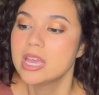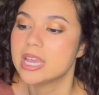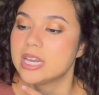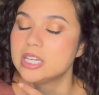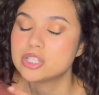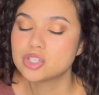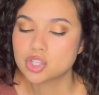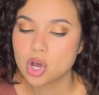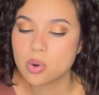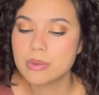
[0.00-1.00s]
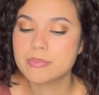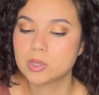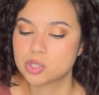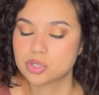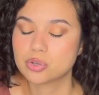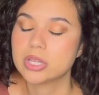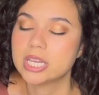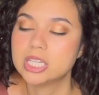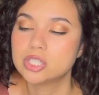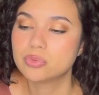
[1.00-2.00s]
It is so emotional.
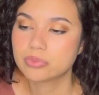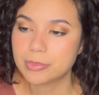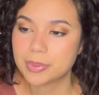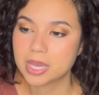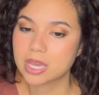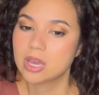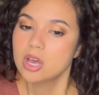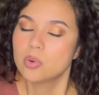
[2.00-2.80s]
It is gripping.